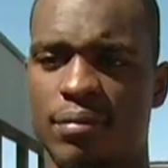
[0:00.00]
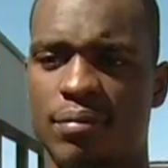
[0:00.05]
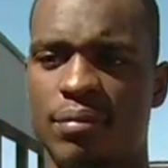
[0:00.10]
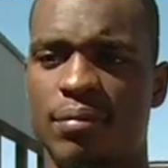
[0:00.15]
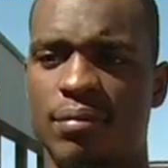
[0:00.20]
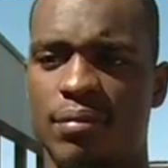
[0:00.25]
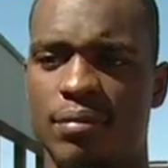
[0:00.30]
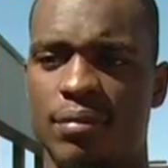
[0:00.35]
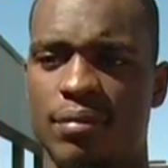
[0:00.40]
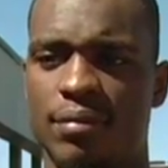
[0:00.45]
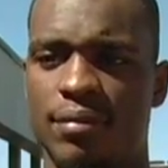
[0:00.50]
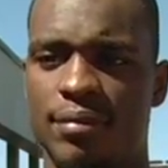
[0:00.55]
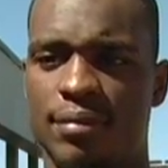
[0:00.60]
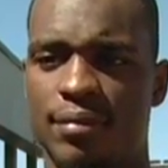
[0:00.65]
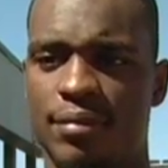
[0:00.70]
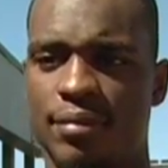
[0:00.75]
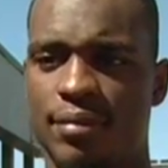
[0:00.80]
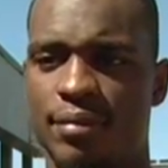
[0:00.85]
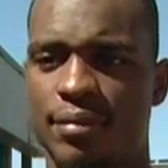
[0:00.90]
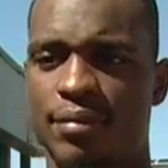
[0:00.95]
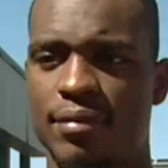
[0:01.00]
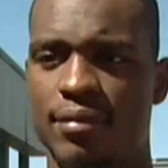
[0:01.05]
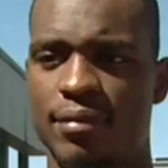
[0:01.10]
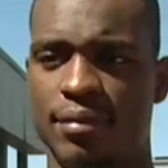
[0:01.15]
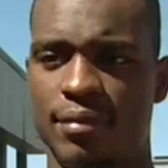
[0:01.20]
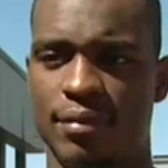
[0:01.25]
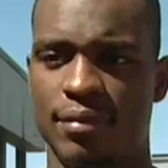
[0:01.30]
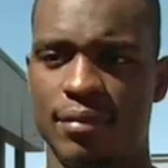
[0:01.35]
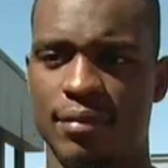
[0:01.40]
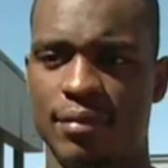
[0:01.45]
Chip just mentioned he's a
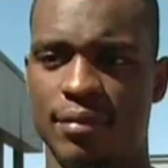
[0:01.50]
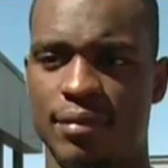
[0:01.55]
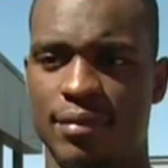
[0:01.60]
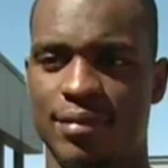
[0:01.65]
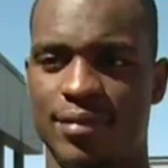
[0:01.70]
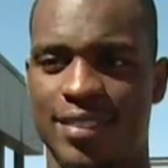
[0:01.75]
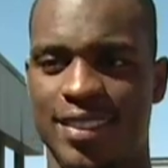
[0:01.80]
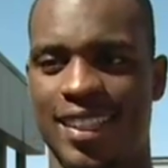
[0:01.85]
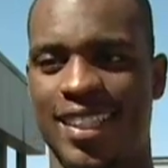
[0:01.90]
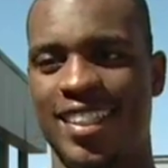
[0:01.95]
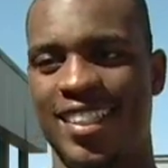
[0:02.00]
six six,